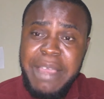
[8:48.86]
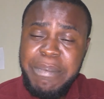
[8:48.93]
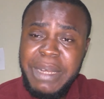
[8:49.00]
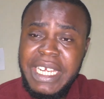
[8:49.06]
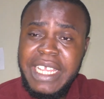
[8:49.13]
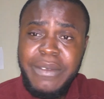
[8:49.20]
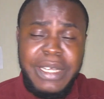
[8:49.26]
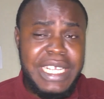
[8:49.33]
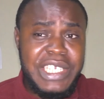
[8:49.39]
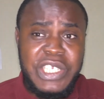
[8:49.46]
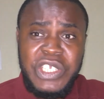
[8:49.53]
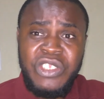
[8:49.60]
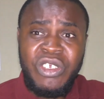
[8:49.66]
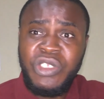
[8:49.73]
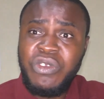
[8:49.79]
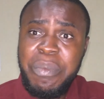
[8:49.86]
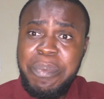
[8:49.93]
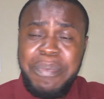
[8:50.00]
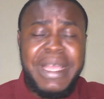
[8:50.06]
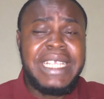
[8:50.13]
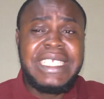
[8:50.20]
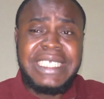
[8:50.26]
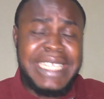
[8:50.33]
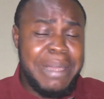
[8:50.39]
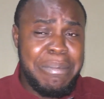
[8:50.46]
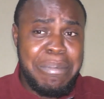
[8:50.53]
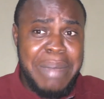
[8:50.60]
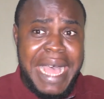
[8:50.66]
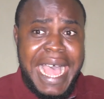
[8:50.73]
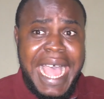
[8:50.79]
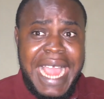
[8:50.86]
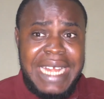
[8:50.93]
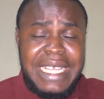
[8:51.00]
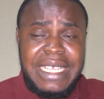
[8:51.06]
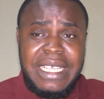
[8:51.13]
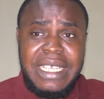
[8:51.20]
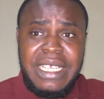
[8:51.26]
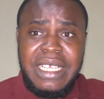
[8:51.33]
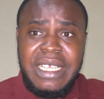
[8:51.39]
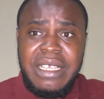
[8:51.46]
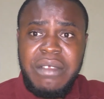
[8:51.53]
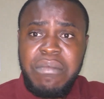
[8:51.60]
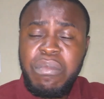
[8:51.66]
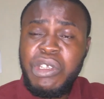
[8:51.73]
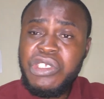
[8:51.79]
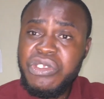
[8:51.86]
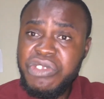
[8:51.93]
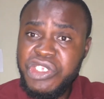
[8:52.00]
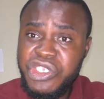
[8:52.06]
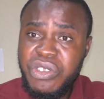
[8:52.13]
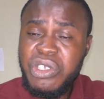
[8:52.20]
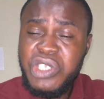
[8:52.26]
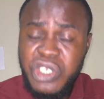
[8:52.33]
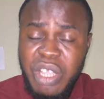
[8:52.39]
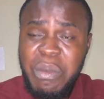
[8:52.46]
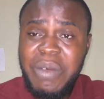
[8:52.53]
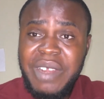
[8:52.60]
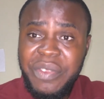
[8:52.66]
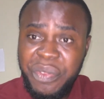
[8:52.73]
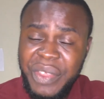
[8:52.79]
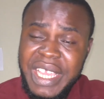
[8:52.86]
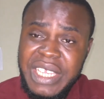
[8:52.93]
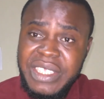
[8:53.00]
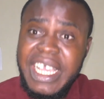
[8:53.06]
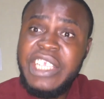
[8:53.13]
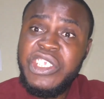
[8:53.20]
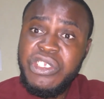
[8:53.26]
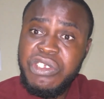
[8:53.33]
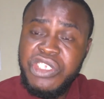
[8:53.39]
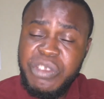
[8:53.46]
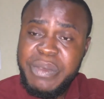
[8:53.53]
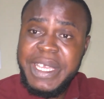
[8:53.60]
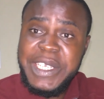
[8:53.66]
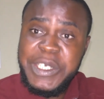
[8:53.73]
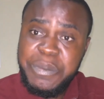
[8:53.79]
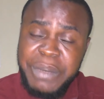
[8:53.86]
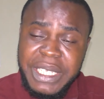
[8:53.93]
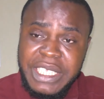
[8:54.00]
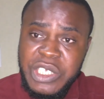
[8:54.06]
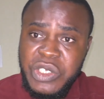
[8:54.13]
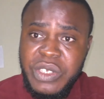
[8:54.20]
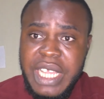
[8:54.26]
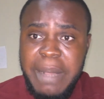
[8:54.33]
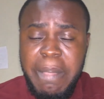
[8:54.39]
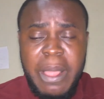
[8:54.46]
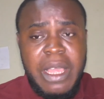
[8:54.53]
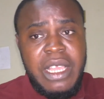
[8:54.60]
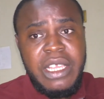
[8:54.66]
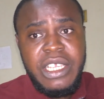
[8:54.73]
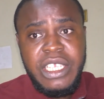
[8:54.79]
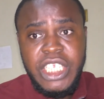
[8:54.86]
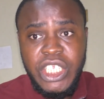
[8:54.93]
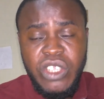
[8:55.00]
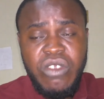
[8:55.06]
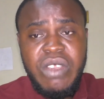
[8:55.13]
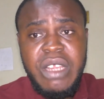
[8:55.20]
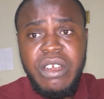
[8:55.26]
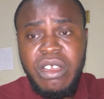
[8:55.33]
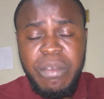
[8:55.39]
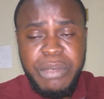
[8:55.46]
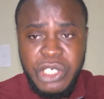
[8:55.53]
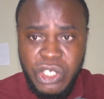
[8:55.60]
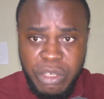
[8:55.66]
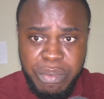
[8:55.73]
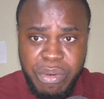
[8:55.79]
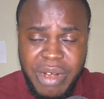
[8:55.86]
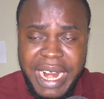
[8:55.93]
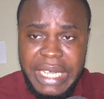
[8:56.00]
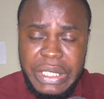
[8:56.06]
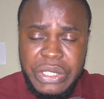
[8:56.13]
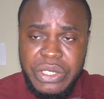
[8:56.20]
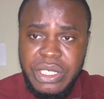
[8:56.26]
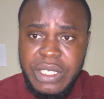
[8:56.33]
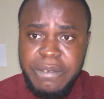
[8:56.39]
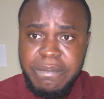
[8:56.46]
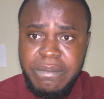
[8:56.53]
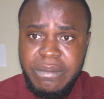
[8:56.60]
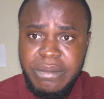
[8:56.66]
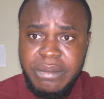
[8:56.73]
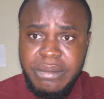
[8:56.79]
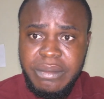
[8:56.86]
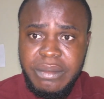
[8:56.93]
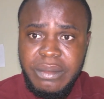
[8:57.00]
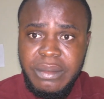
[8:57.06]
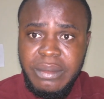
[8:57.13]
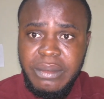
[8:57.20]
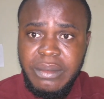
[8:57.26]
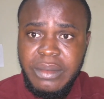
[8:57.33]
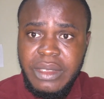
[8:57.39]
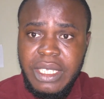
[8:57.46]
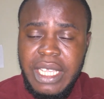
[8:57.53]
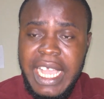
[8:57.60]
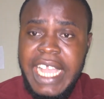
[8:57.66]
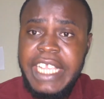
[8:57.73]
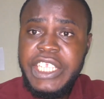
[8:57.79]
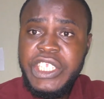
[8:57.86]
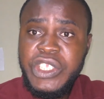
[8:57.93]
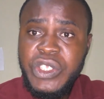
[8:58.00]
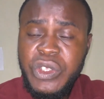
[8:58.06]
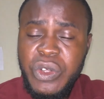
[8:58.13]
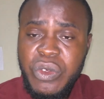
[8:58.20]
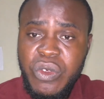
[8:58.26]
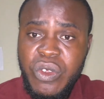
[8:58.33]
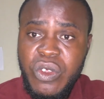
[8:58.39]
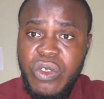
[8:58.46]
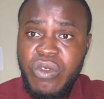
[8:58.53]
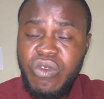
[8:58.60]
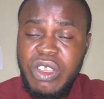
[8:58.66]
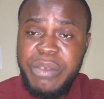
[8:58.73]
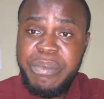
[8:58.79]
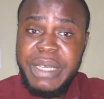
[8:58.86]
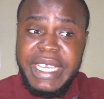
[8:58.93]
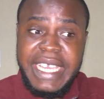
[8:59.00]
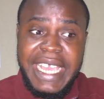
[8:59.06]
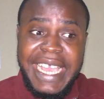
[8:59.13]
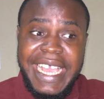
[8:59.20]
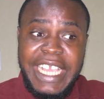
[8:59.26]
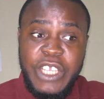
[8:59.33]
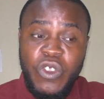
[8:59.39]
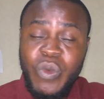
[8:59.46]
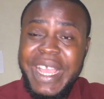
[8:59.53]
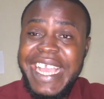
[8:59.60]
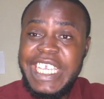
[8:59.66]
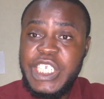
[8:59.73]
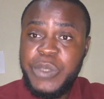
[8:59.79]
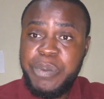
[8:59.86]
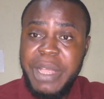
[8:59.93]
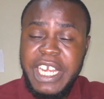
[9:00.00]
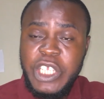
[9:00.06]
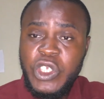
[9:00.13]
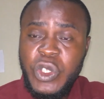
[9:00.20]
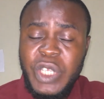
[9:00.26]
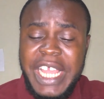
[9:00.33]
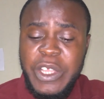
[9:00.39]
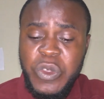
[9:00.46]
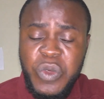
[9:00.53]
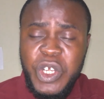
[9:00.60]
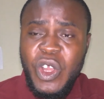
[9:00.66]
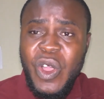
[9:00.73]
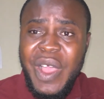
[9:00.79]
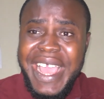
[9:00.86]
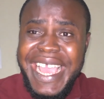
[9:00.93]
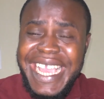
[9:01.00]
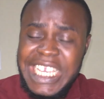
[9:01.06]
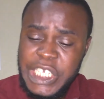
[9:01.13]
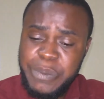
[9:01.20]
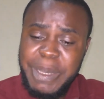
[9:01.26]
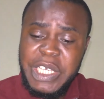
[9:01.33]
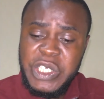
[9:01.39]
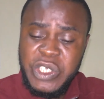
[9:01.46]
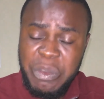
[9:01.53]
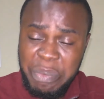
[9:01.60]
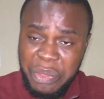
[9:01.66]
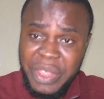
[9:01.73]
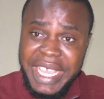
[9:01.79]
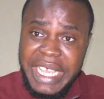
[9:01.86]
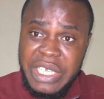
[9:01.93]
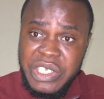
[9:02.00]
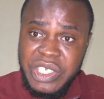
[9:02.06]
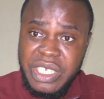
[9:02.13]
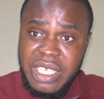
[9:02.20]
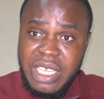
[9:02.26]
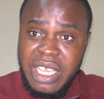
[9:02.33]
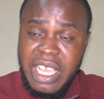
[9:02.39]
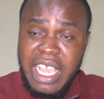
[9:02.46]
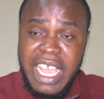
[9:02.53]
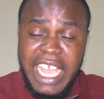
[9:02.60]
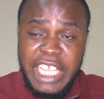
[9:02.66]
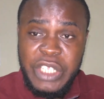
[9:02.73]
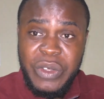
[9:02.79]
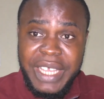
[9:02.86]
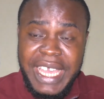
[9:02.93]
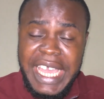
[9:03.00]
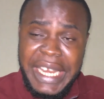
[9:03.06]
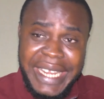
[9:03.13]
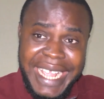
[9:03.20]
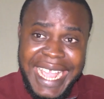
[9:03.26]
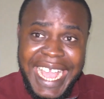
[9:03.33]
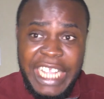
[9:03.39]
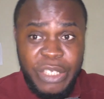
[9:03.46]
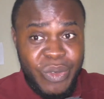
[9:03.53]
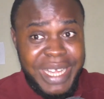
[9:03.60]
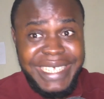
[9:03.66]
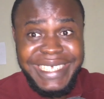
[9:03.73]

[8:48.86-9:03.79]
believe this is not to paint them bad, but to show some of the things that you should be expecting, so that you will not be surprised, and you will expect it, so that you will not expect some things and you get there and you are